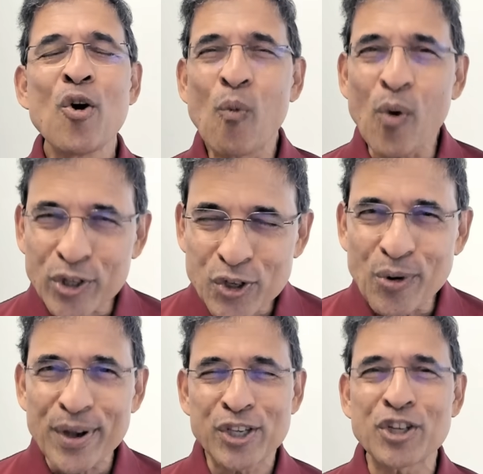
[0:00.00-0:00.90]
Watch
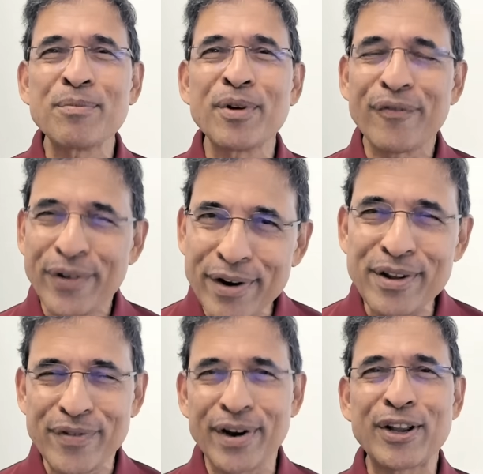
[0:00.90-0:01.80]
Rohit Sharma
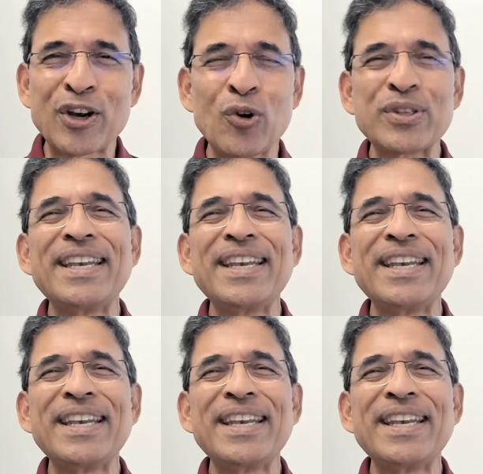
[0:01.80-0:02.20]
very, very close.